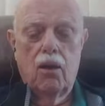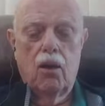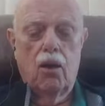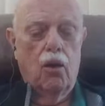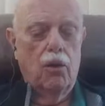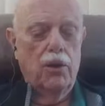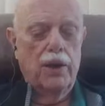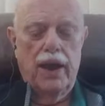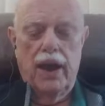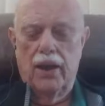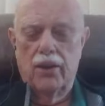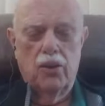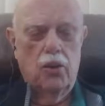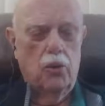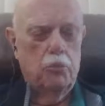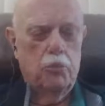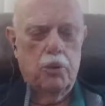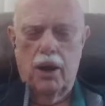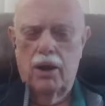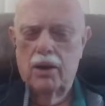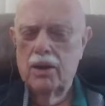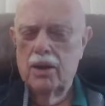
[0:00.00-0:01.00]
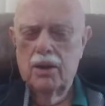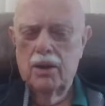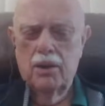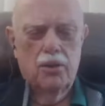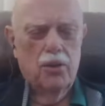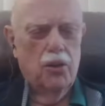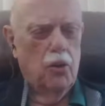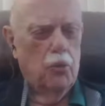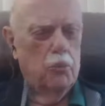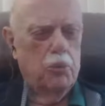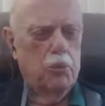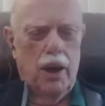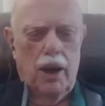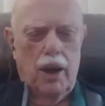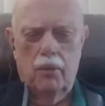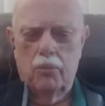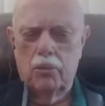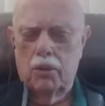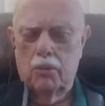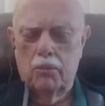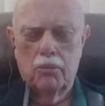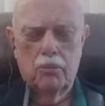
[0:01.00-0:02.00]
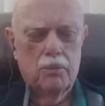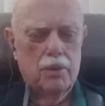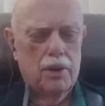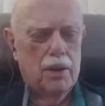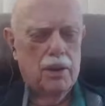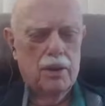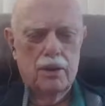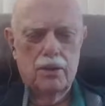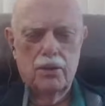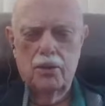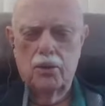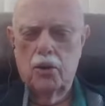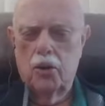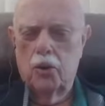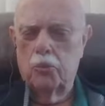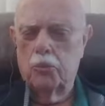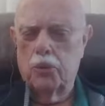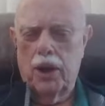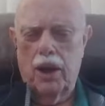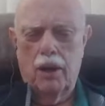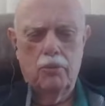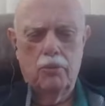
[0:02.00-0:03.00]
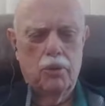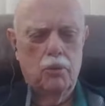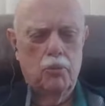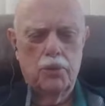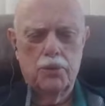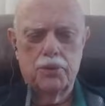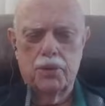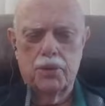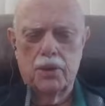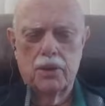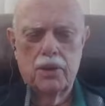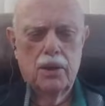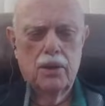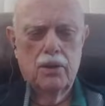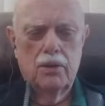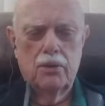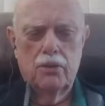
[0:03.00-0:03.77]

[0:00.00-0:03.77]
Oh yeah, no problem, no problem with a